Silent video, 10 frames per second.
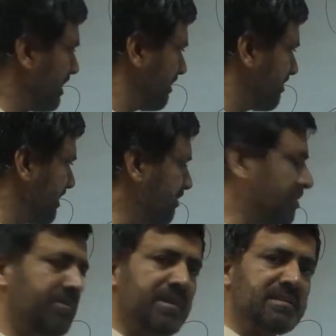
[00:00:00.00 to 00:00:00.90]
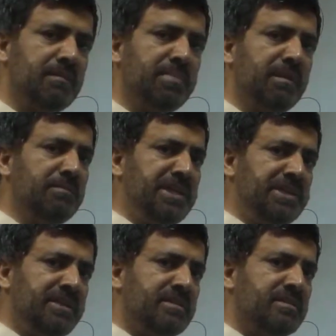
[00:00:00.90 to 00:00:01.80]
If it were, for example,
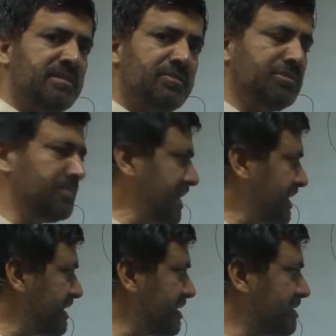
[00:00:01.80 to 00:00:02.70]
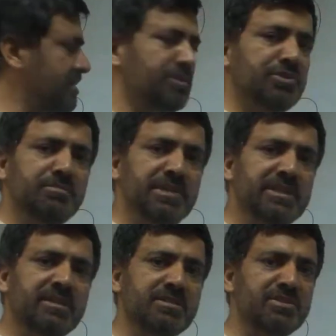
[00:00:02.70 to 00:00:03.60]
meters, 2 meters, 2
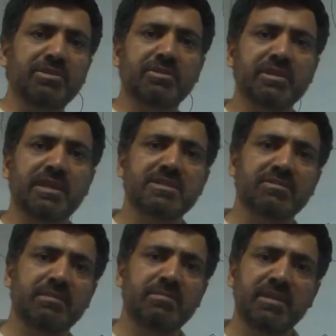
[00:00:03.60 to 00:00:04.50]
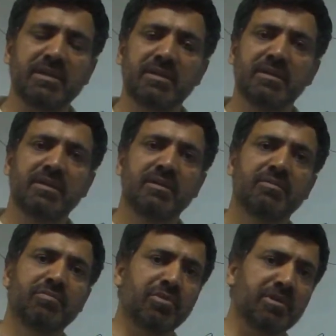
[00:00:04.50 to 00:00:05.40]
meters, you know the answer will be
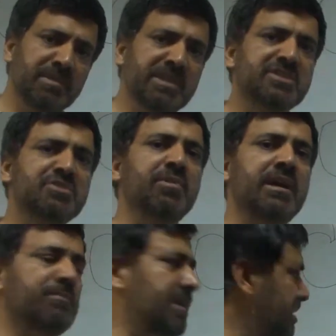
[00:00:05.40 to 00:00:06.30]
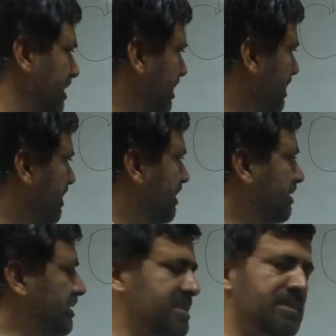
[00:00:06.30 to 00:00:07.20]
4 meters squared. But
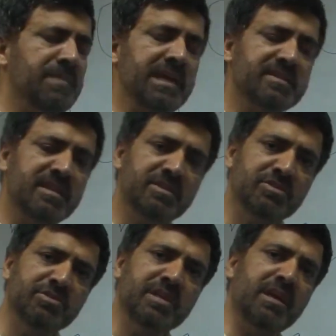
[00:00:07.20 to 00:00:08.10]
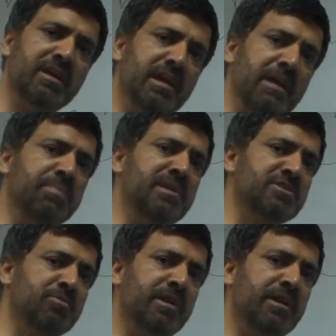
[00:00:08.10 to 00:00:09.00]
does it make sense to say apple
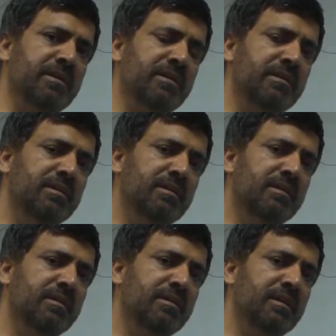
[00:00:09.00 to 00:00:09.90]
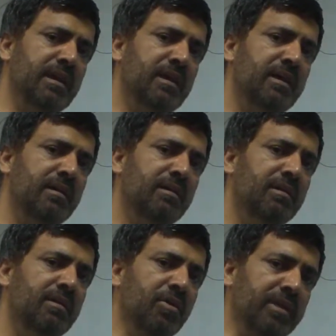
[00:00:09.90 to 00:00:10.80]
squared? Yeah?
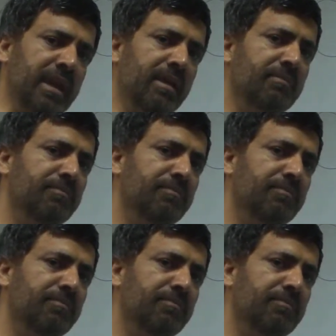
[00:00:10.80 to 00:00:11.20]
Okay.